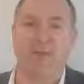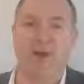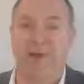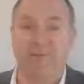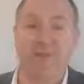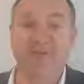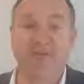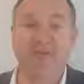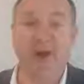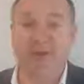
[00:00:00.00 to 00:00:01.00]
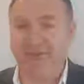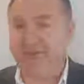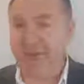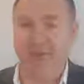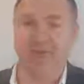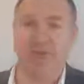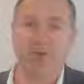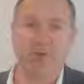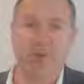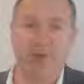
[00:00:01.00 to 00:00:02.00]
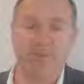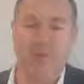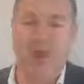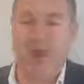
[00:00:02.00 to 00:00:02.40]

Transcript: We convince ourselves that something's a good thing.